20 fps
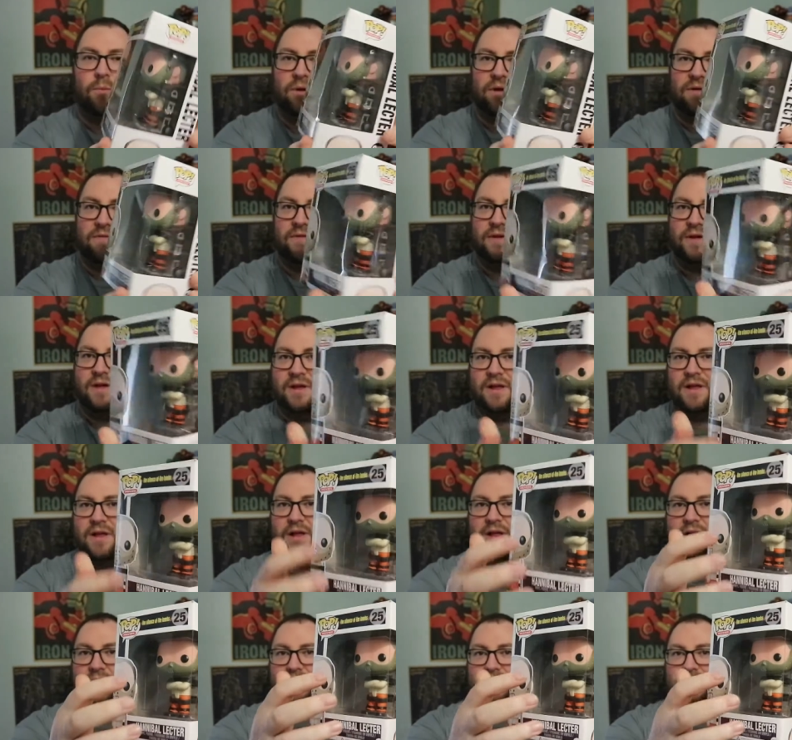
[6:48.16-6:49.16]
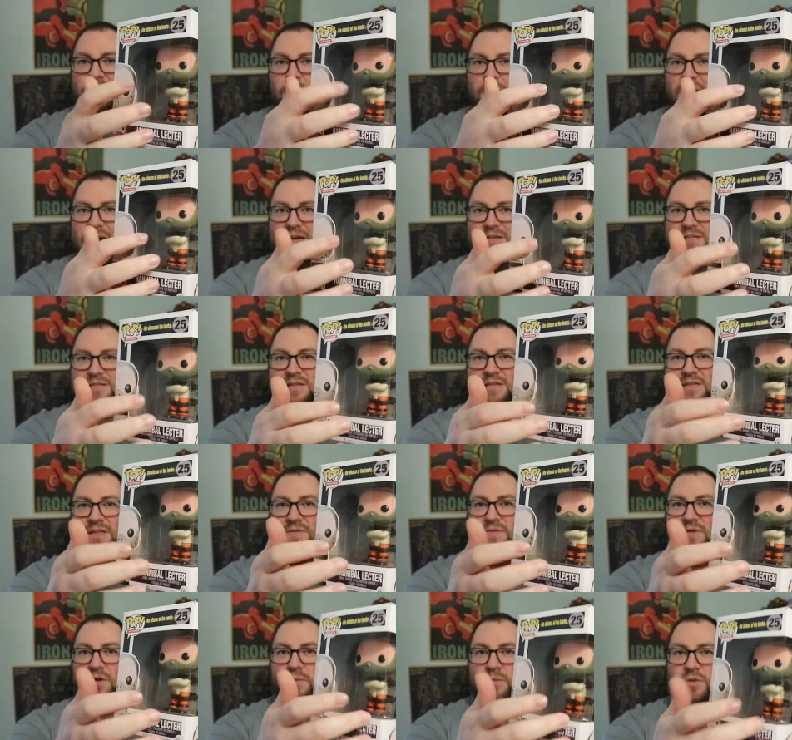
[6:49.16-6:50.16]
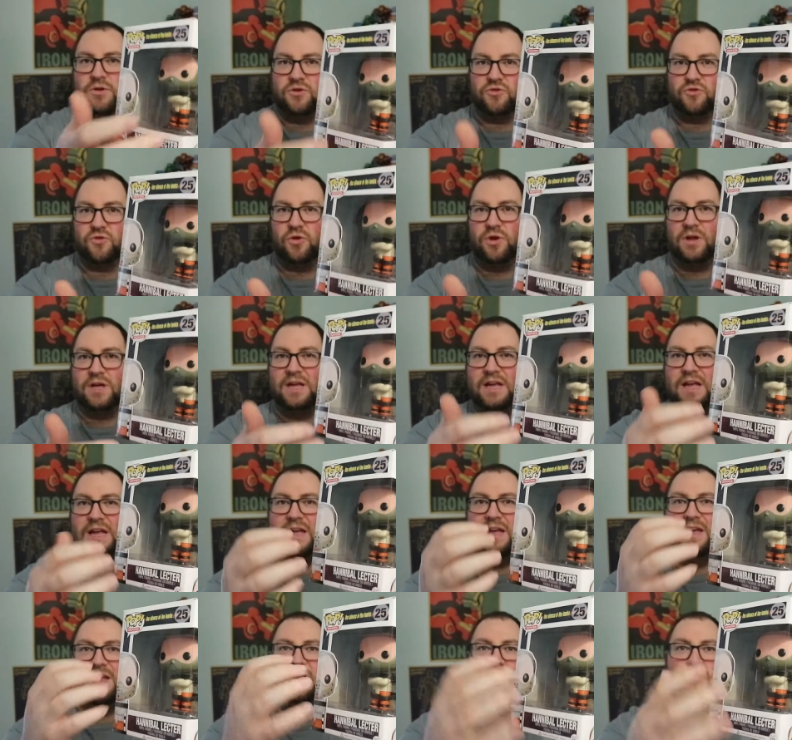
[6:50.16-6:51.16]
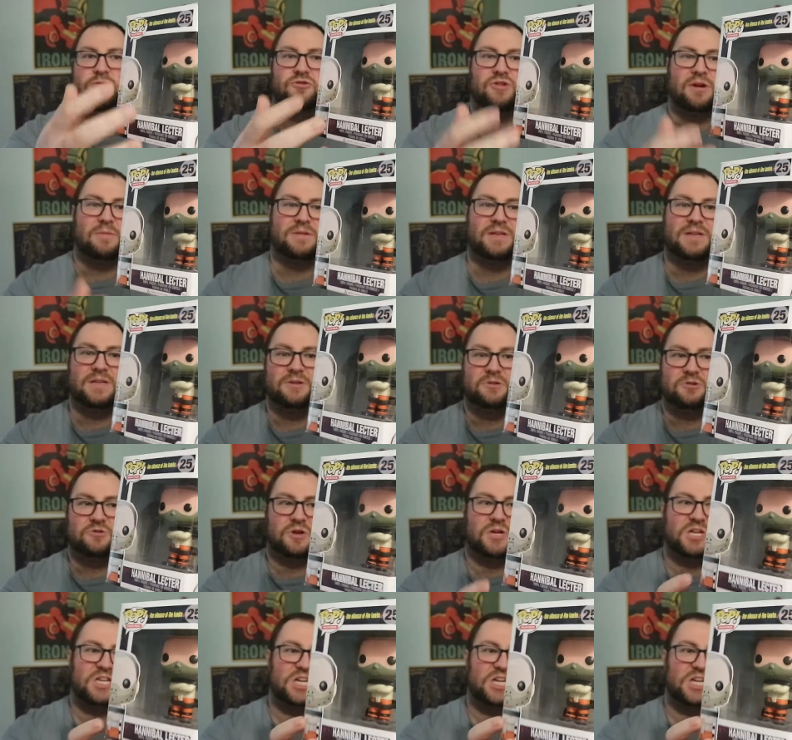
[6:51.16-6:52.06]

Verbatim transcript: gone with the mask. They've gone with the trolley. Him strapped into the